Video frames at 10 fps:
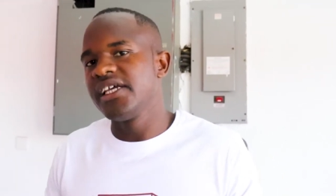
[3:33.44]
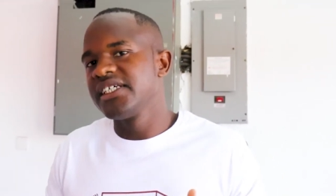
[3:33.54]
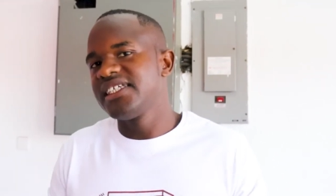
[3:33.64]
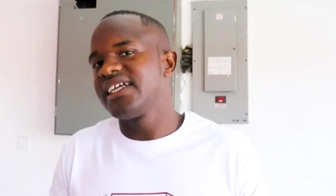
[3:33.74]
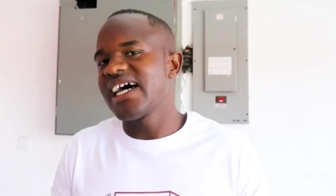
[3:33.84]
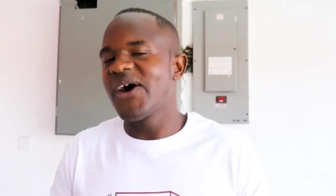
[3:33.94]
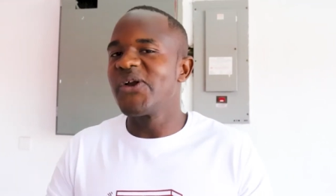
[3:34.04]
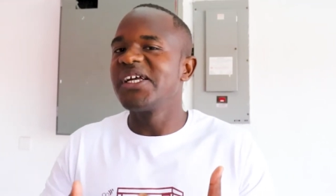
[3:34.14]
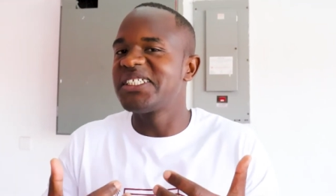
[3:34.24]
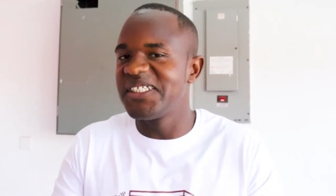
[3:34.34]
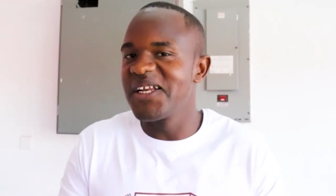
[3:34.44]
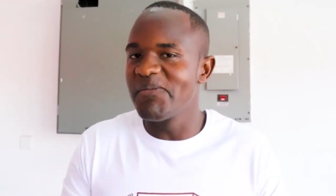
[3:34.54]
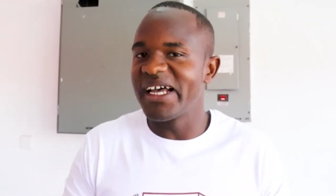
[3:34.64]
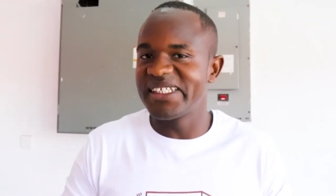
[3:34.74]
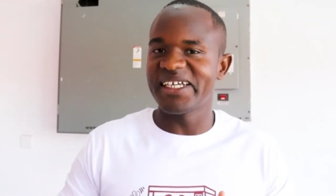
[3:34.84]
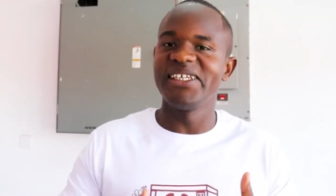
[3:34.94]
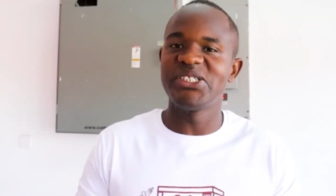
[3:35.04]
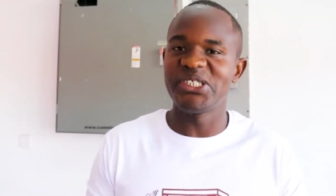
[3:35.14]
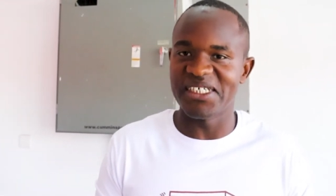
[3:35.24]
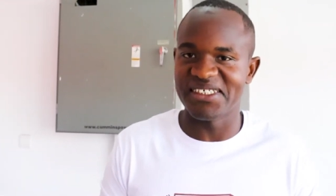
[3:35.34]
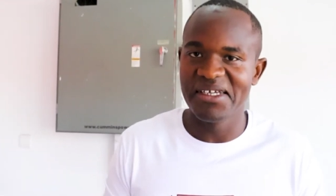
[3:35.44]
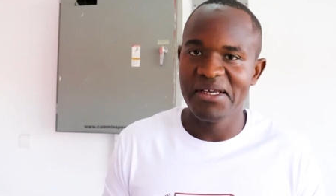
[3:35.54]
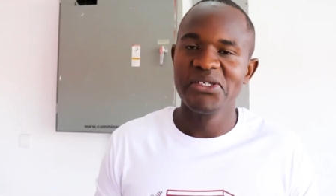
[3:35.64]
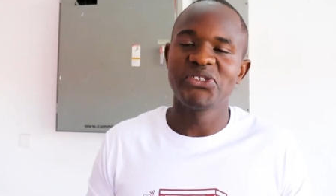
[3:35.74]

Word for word: things that are only seen by technicians.